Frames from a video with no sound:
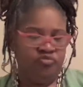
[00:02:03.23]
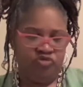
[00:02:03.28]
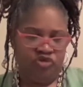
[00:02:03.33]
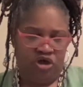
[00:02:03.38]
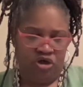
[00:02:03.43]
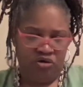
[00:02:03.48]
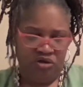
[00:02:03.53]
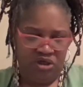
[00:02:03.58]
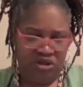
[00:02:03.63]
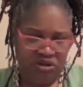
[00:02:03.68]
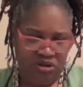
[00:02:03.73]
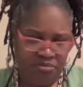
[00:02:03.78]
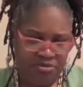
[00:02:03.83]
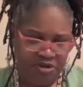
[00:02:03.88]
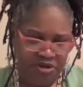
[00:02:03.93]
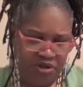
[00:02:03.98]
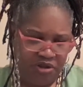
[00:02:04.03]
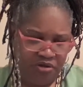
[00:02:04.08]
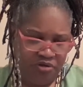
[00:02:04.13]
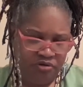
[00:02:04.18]
Oh, that's
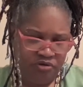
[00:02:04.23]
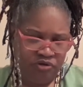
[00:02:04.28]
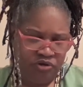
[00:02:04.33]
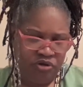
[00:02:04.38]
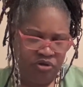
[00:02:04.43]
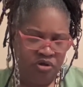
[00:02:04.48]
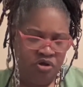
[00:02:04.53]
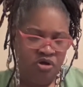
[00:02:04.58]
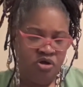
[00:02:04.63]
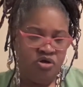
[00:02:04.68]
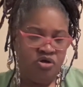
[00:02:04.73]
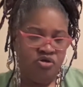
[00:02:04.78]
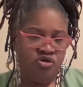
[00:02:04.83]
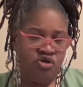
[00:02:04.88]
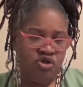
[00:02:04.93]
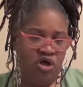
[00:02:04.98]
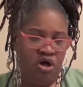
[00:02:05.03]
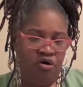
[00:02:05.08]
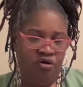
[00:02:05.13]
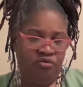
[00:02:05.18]
upstairs.
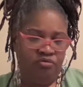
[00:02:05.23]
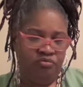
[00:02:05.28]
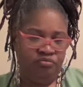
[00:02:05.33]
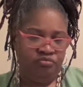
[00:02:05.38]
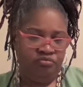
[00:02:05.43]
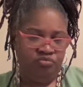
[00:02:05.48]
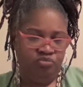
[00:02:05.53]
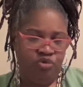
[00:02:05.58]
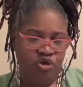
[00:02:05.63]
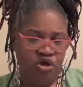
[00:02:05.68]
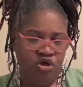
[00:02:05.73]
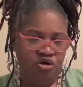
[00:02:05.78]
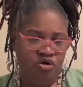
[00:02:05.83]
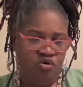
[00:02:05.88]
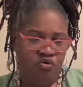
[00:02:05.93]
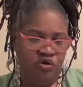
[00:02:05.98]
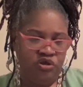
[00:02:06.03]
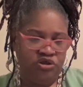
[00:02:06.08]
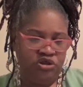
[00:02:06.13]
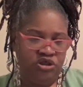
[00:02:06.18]
So we're gonna
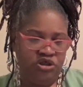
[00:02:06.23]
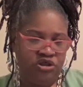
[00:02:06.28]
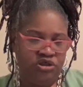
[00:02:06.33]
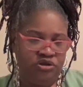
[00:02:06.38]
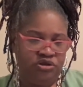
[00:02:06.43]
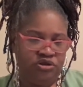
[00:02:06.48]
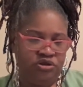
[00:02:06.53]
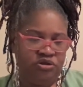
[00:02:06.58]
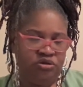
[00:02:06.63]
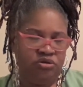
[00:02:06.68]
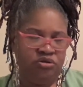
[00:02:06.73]
go into this.